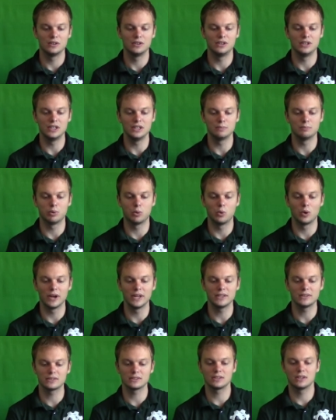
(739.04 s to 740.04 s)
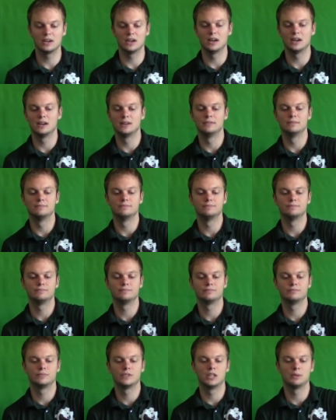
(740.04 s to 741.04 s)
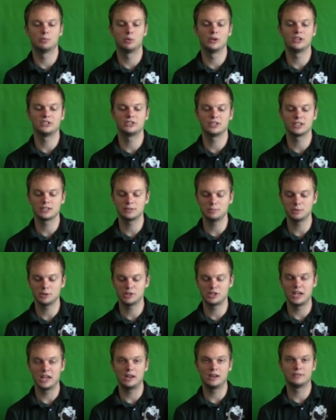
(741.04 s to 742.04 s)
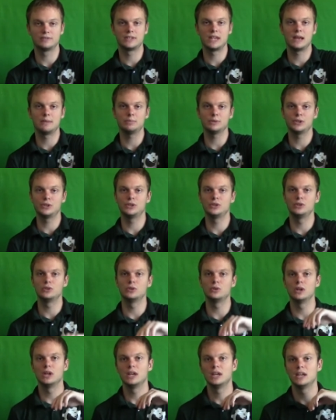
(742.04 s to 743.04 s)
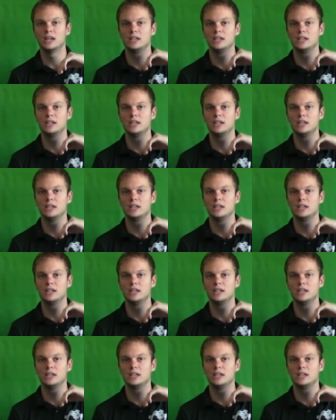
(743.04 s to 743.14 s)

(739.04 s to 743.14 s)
the point um, the zero point six percent of sample two